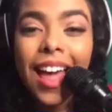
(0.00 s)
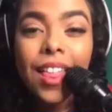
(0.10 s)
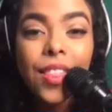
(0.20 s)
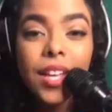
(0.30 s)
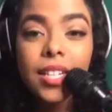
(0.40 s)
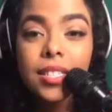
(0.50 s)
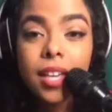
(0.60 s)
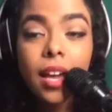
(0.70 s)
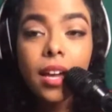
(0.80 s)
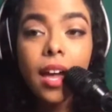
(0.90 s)
the
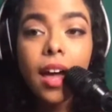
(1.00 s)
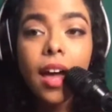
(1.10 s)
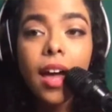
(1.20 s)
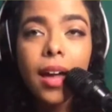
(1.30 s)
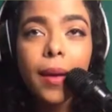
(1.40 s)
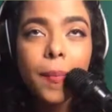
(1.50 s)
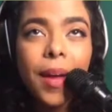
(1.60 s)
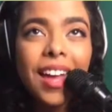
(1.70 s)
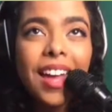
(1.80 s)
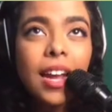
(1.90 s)
day I
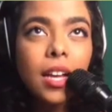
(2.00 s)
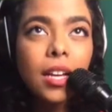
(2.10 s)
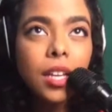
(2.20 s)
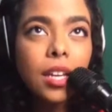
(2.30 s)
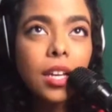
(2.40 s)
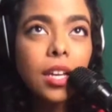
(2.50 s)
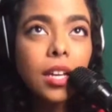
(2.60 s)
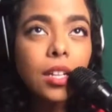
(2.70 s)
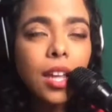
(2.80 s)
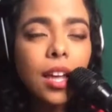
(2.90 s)
met
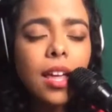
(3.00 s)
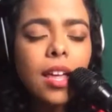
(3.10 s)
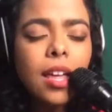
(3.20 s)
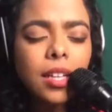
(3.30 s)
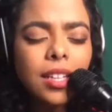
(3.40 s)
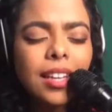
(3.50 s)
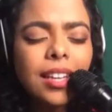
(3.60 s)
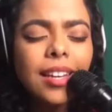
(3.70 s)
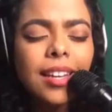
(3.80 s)
King Lucky.